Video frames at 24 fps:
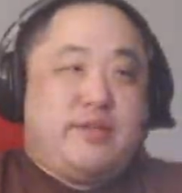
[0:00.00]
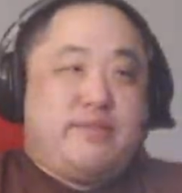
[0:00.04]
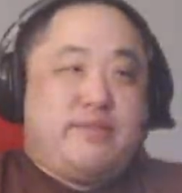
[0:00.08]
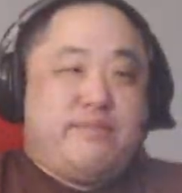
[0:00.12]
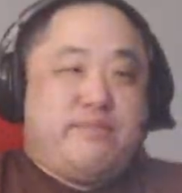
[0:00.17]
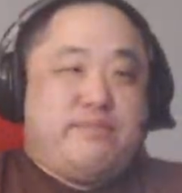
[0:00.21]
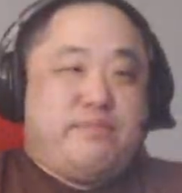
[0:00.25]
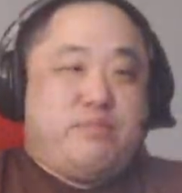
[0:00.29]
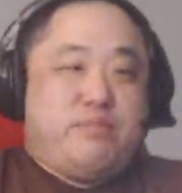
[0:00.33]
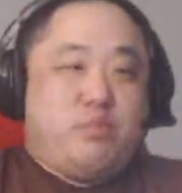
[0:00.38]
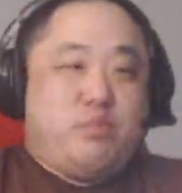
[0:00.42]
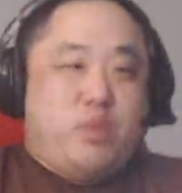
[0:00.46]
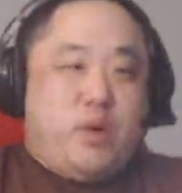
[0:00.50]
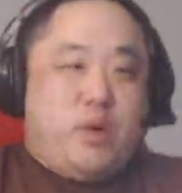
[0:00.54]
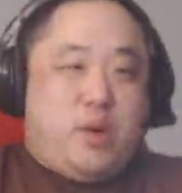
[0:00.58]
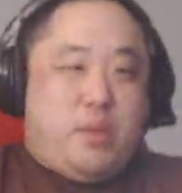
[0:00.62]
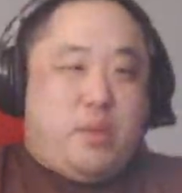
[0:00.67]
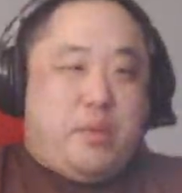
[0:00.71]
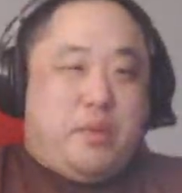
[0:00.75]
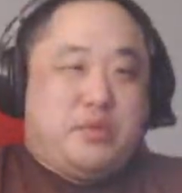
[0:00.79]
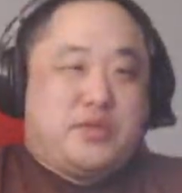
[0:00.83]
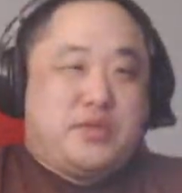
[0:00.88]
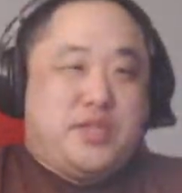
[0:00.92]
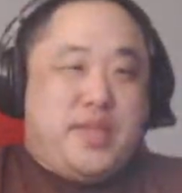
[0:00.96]
uh, what
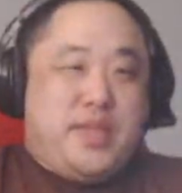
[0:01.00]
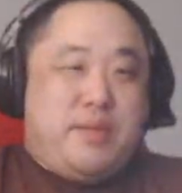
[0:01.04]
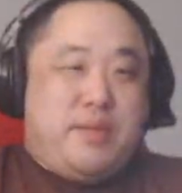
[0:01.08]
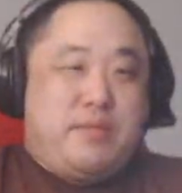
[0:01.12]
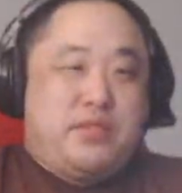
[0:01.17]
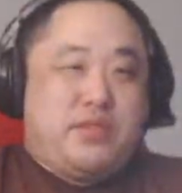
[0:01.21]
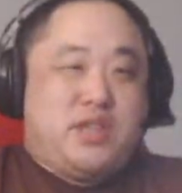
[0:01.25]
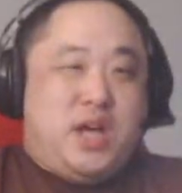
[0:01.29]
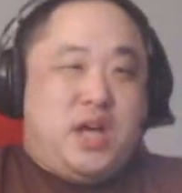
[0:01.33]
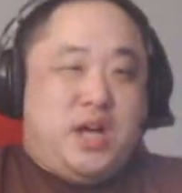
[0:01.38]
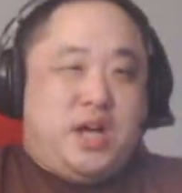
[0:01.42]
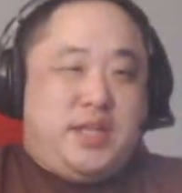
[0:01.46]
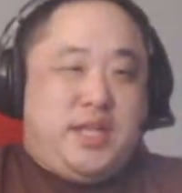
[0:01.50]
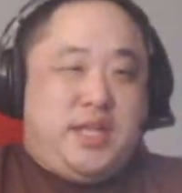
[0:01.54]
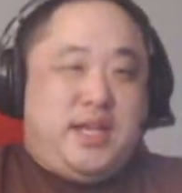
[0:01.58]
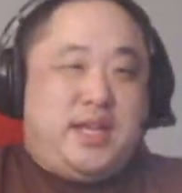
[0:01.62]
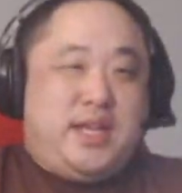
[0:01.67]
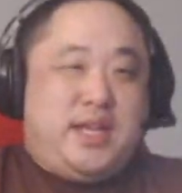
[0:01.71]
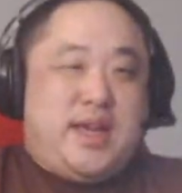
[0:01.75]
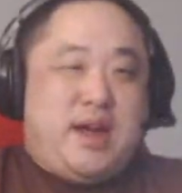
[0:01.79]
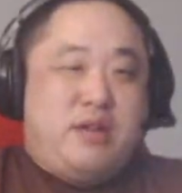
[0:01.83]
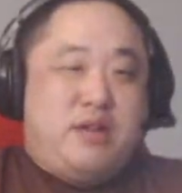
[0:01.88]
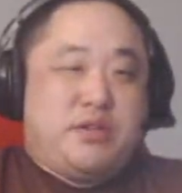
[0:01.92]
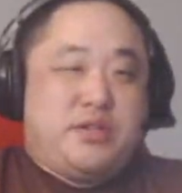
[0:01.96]
was his name Donnie
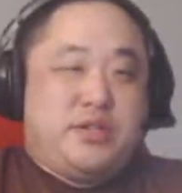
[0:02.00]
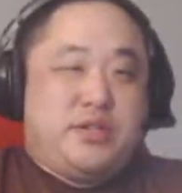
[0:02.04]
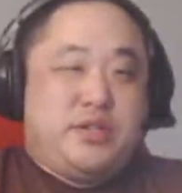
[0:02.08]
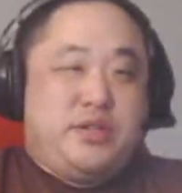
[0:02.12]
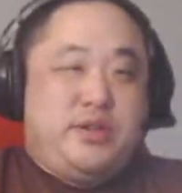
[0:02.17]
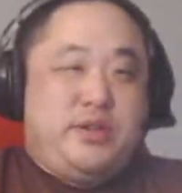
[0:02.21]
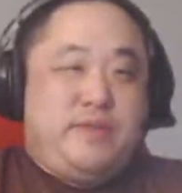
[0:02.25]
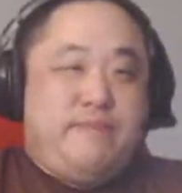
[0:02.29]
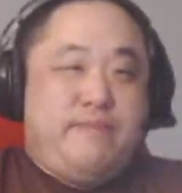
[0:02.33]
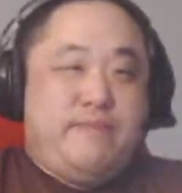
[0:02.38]
character.